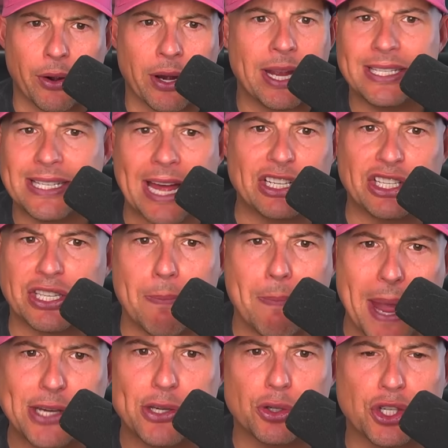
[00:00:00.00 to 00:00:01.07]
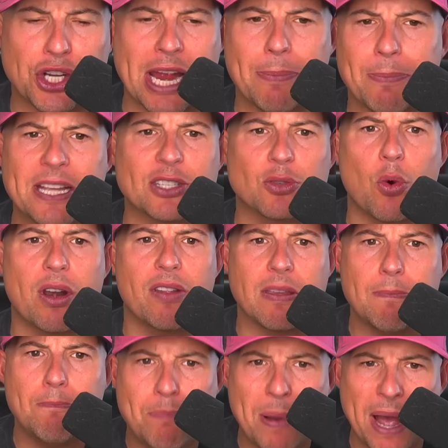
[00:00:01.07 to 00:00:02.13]
He's not just a major champ. He has one of the
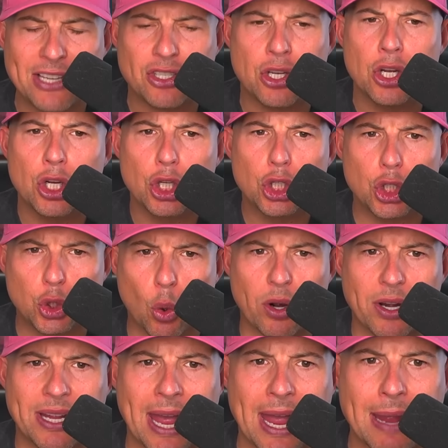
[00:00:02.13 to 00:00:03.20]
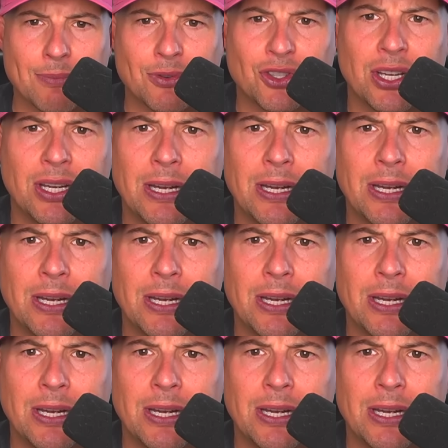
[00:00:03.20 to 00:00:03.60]
best short games